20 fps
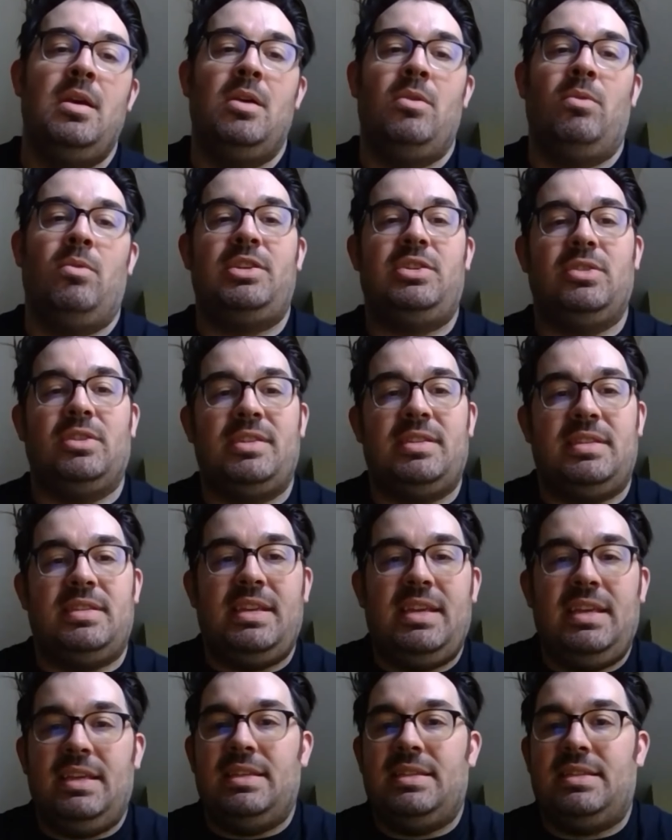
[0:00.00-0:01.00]
what you'll
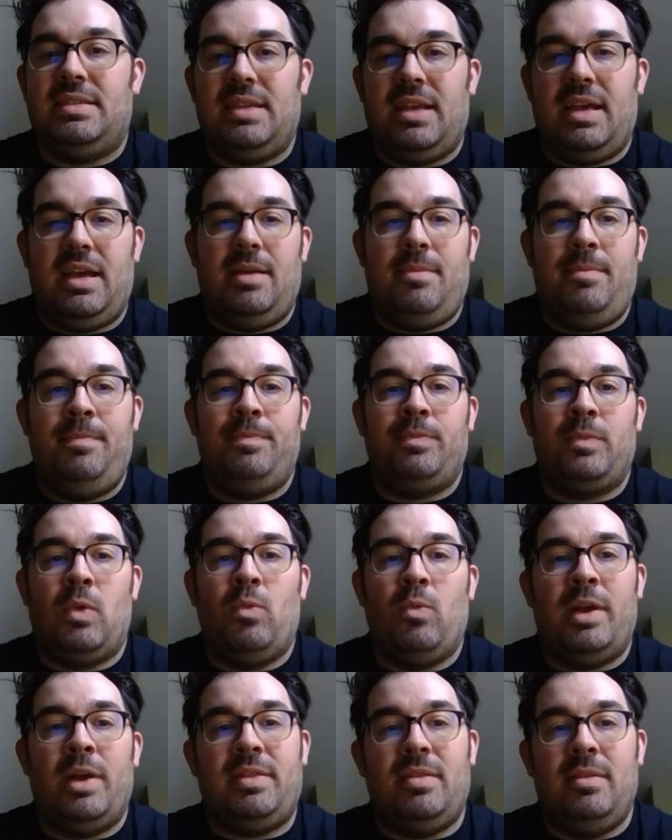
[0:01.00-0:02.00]
see is
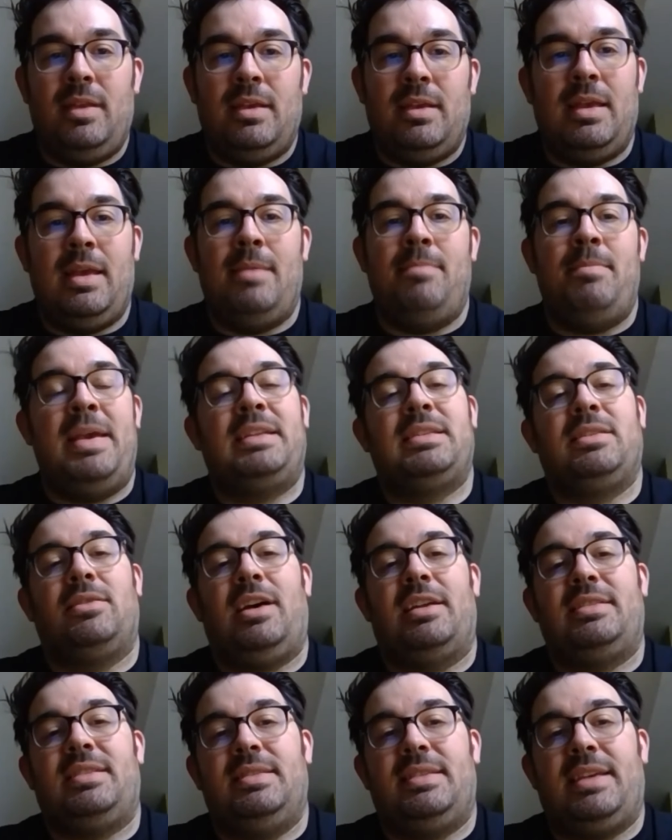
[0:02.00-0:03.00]
it makes a
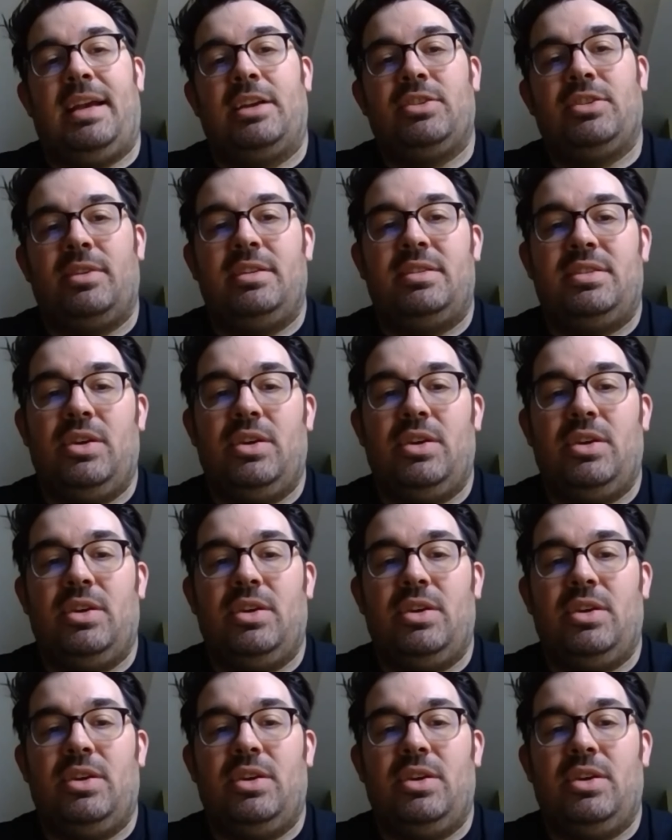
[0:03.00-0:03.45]
lot of sense actually.